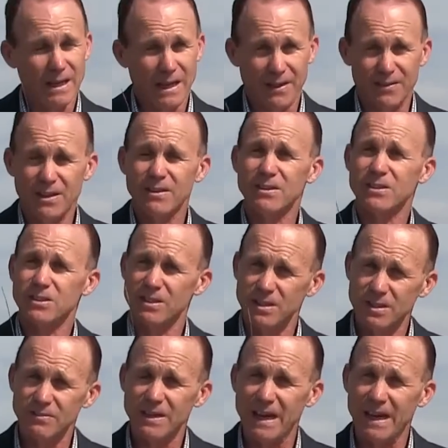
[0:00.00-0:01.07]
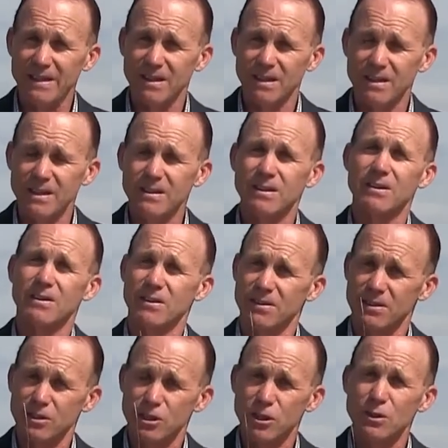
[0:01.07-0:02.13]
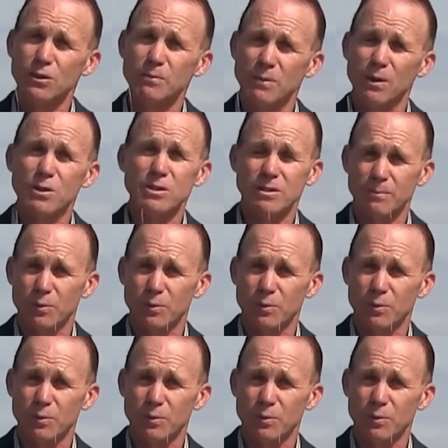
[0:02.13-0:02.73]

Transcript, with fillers: and then the Sea of Galilee that are the two most